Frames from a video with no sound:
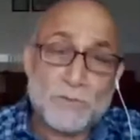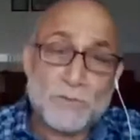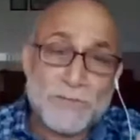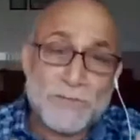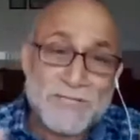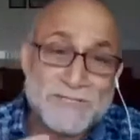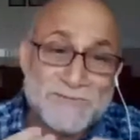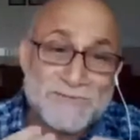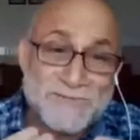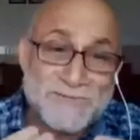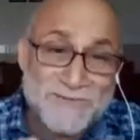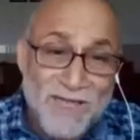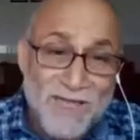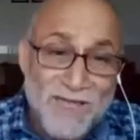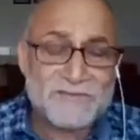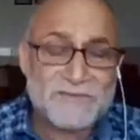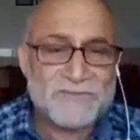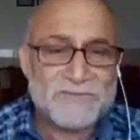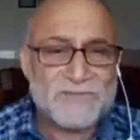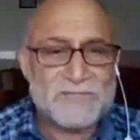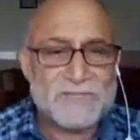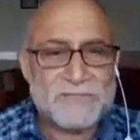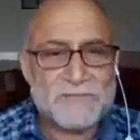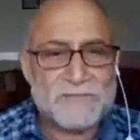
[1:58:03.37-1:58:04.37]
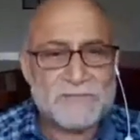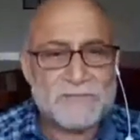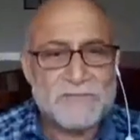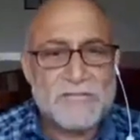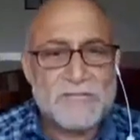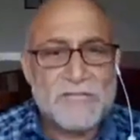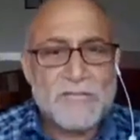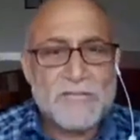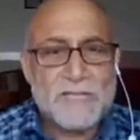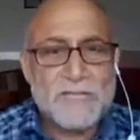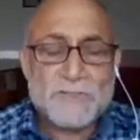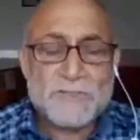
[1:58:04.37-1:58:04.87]
when it started,
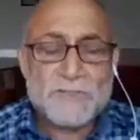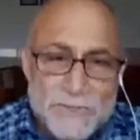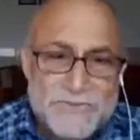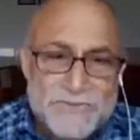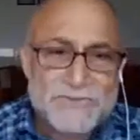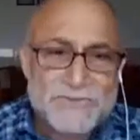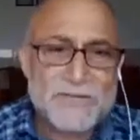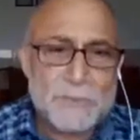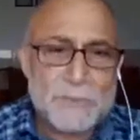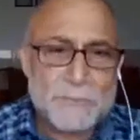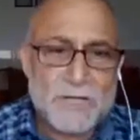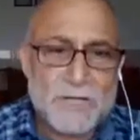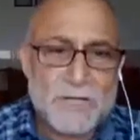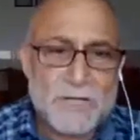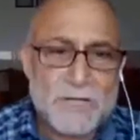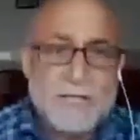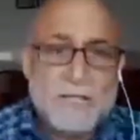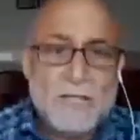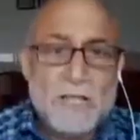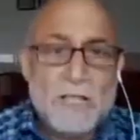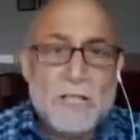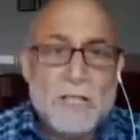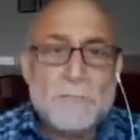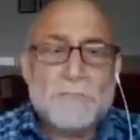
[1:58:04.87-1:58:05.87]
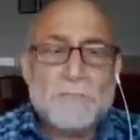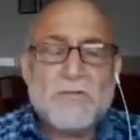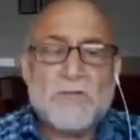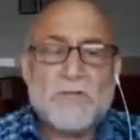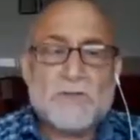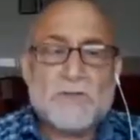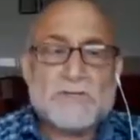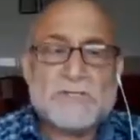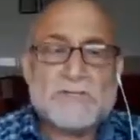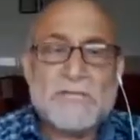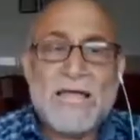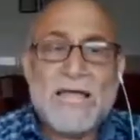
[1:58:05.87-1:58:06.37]
it was terrible.
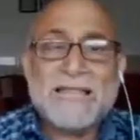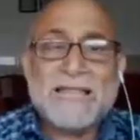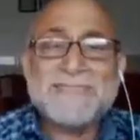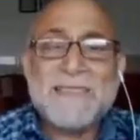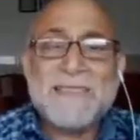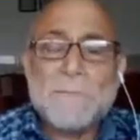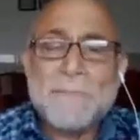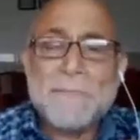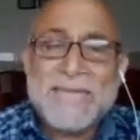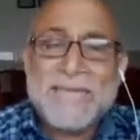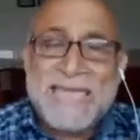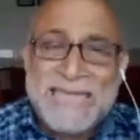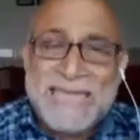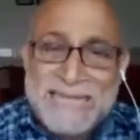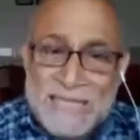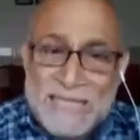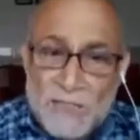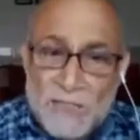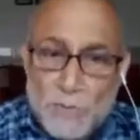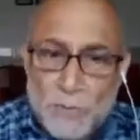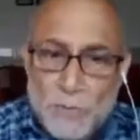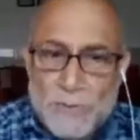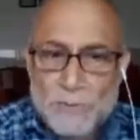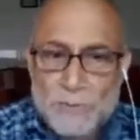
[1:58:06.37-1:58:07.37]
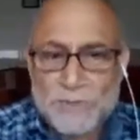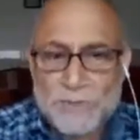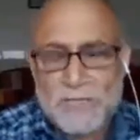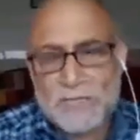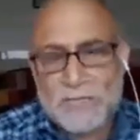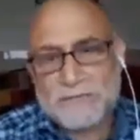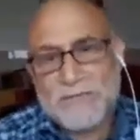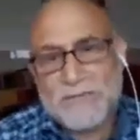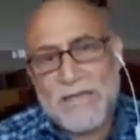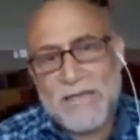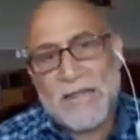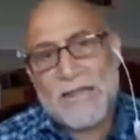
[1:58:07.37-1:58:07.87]
Because at the beginning, we were
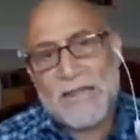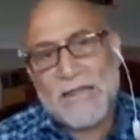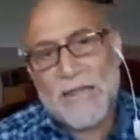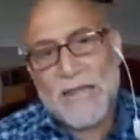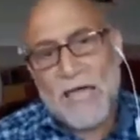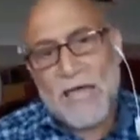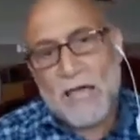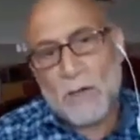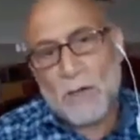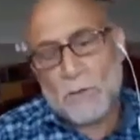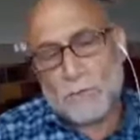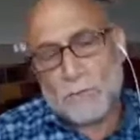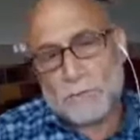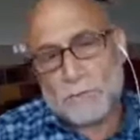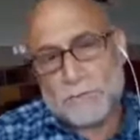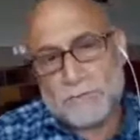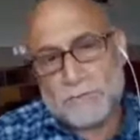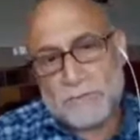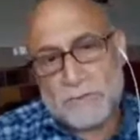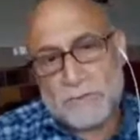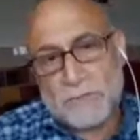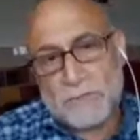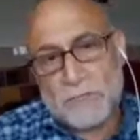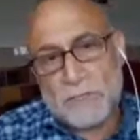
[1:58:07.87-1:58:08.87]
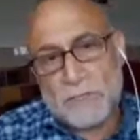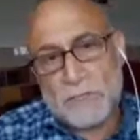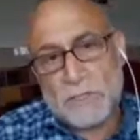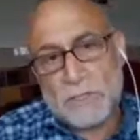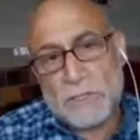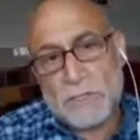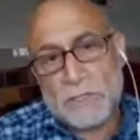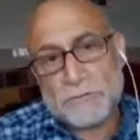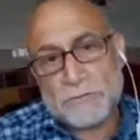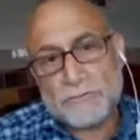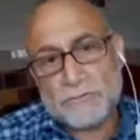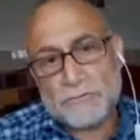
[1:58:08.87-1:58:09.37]
not allowed
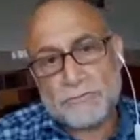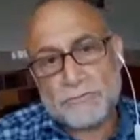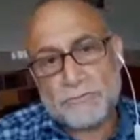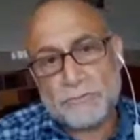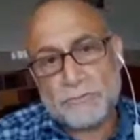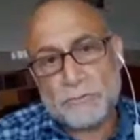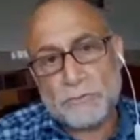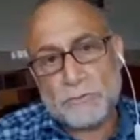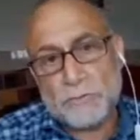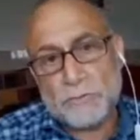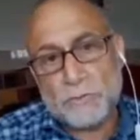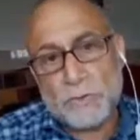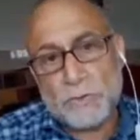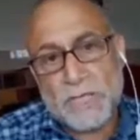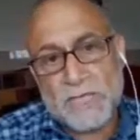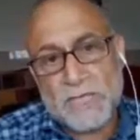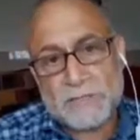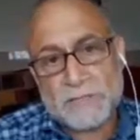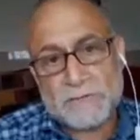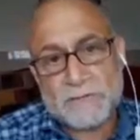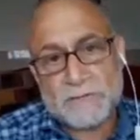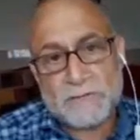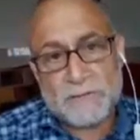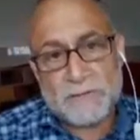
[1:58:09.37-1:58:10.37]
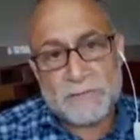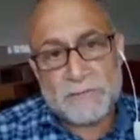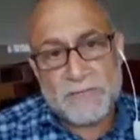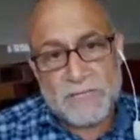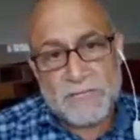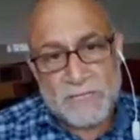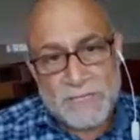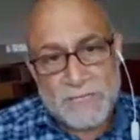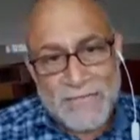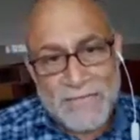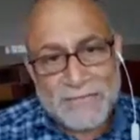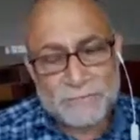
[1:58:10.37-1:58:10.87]
to get
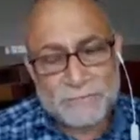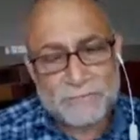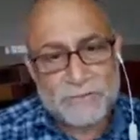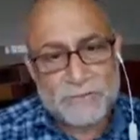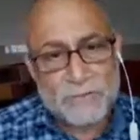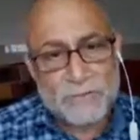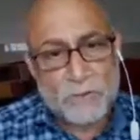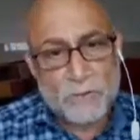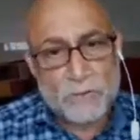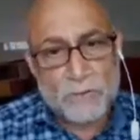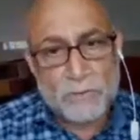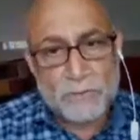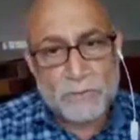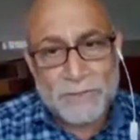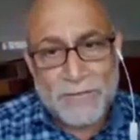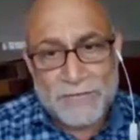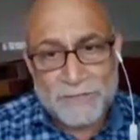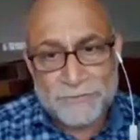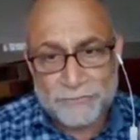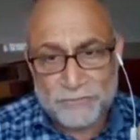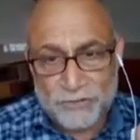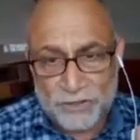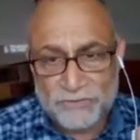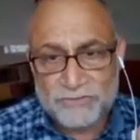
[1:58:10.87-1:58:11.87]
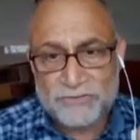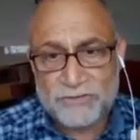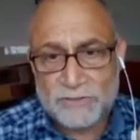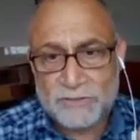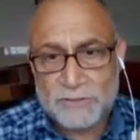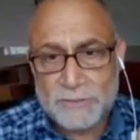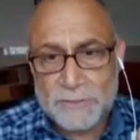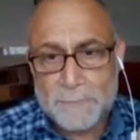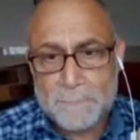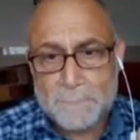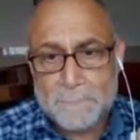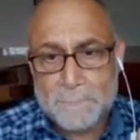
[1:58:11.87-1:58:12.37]
the anti-corona injection.
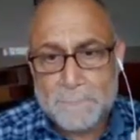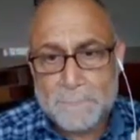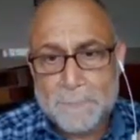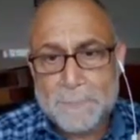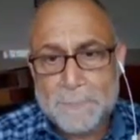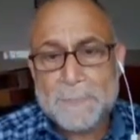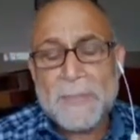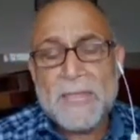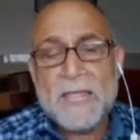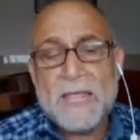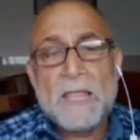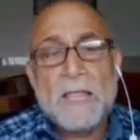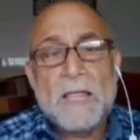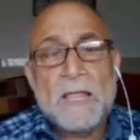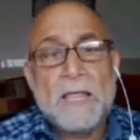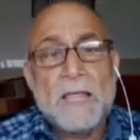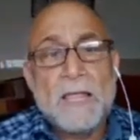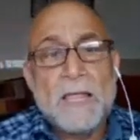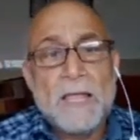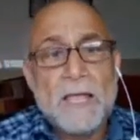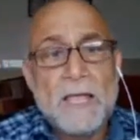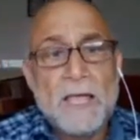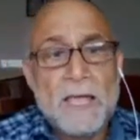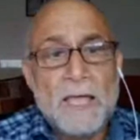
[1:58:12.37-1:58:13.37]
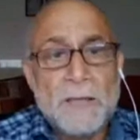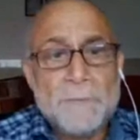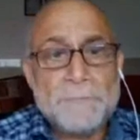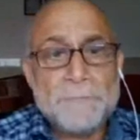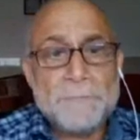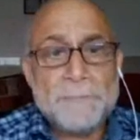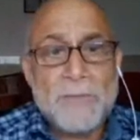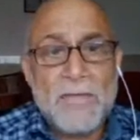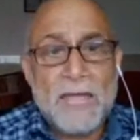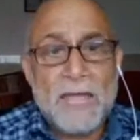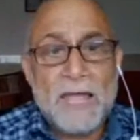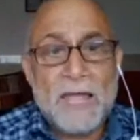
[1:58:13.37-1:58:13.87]

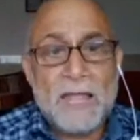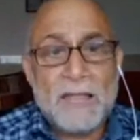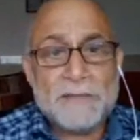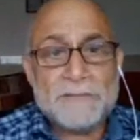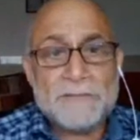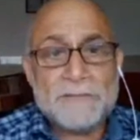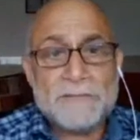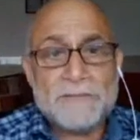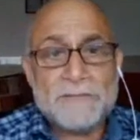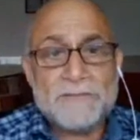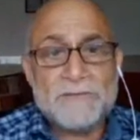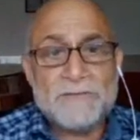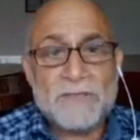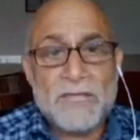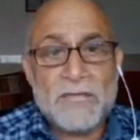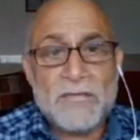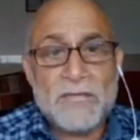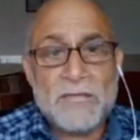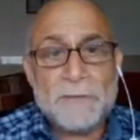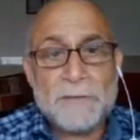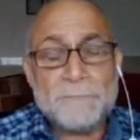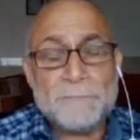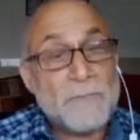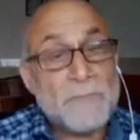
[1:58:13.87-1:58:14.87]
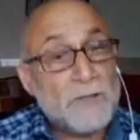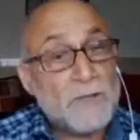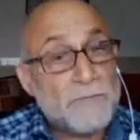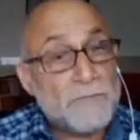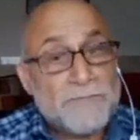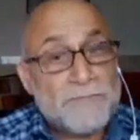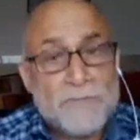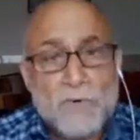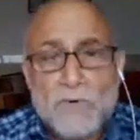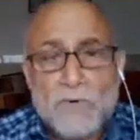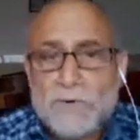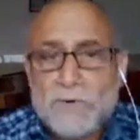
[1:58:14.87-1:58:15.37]
Of
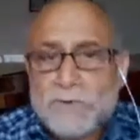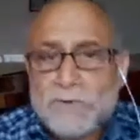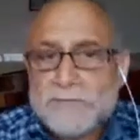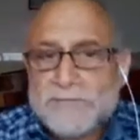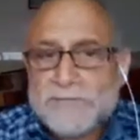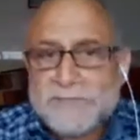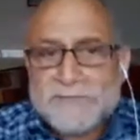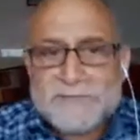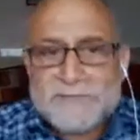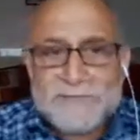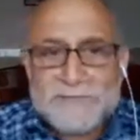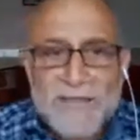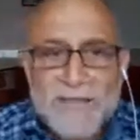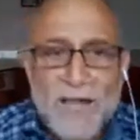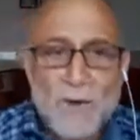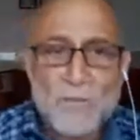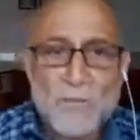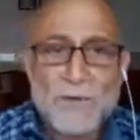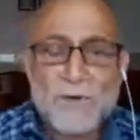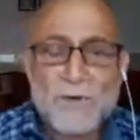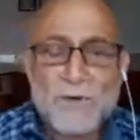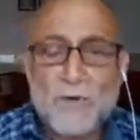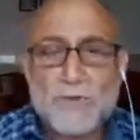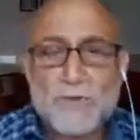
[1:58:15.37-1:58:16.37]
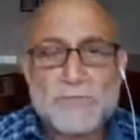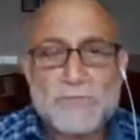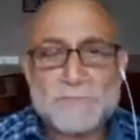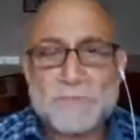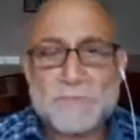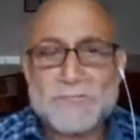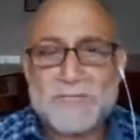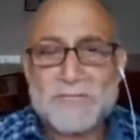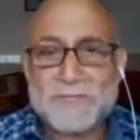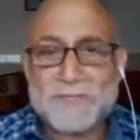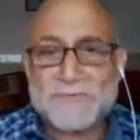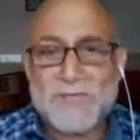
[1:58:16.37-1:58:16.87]
course, our
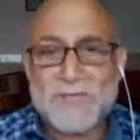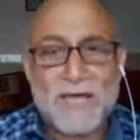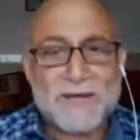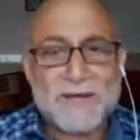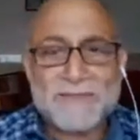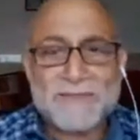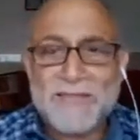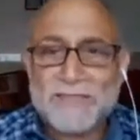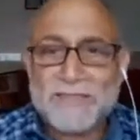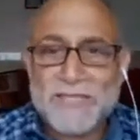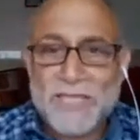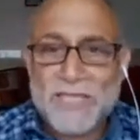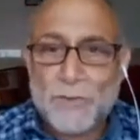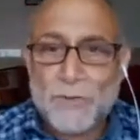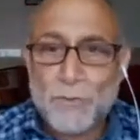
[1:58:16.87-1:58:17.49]
hospitals are not